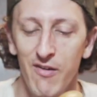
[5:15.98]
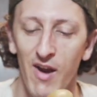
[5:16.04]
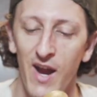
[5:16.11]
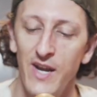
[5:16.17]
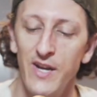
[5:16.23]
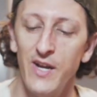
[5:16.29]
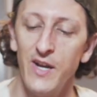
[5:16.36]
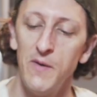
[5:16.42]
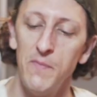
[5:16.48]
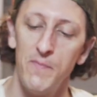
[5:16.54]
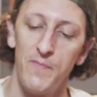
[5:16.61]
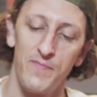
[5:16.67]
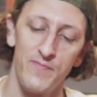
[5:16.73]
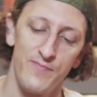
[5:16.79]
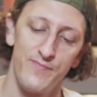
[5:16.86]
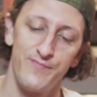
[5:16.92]
grinder.
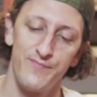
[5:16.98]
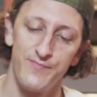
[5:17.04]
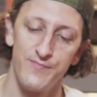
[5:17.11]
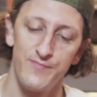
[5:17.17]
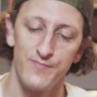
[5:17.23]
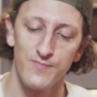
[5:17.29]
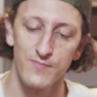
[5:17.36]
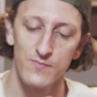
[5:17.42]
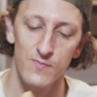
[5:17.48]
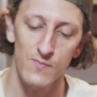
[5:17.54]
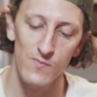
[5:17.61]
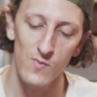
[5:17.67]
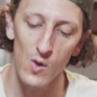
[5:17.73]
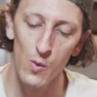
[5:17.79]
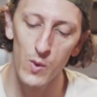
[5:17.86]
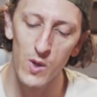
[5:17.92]

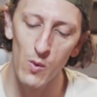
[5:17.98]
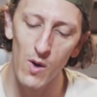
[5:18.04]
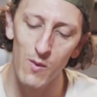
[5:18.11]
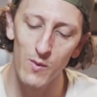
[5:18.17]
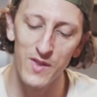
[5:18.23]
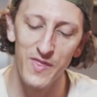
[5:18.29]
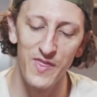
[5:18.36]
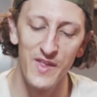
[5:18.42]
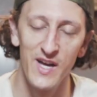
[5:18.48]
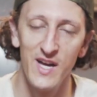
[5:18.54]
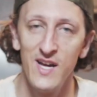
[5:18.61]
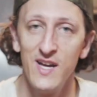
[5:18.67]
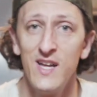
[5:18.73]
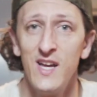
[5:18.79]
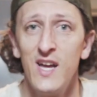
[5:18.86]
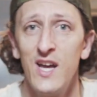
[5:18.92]
We went with the